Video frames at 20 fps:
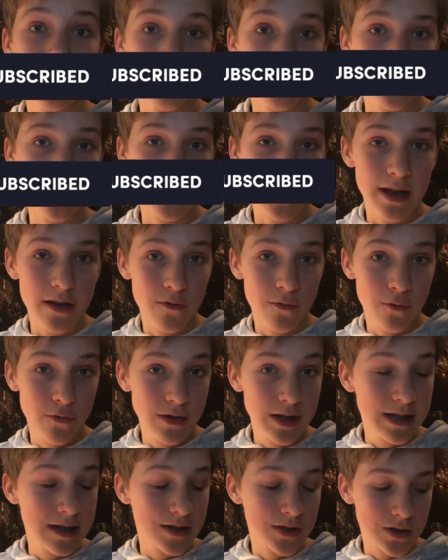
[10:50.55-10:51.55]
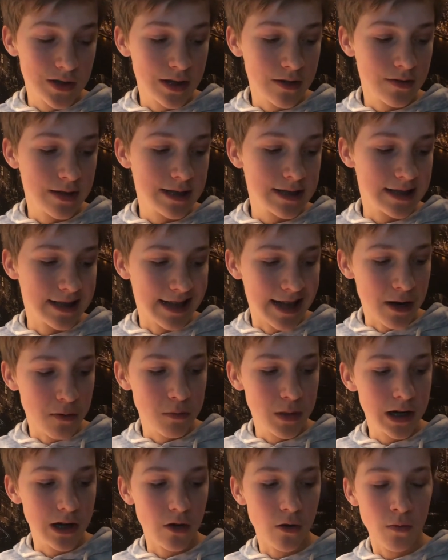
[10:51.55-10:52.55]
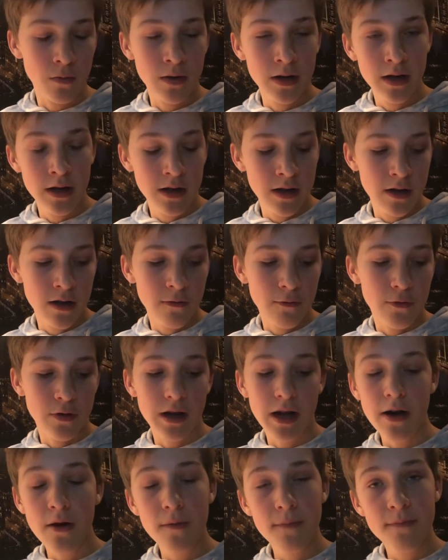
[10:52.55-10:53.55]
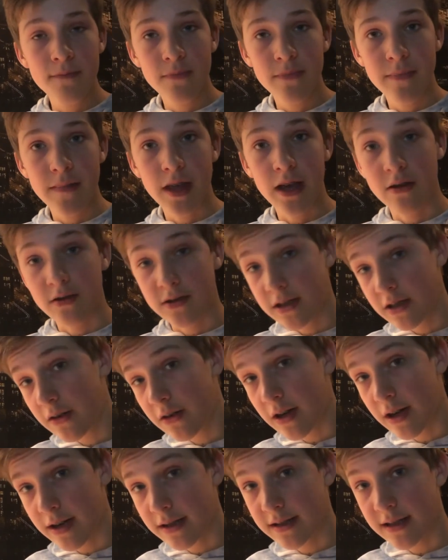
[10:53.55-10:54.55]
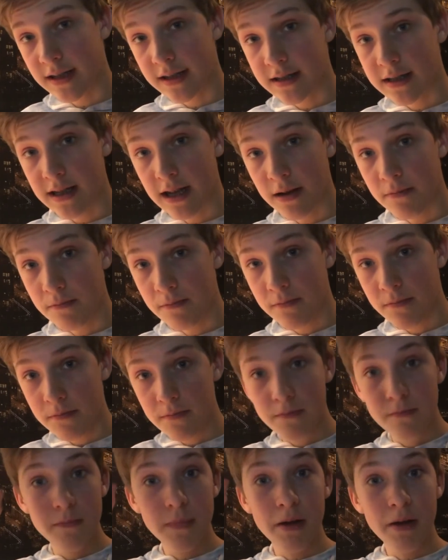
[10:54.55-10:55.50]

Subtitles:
on the feeder series down below. For now, I'll see you guys next time. Bye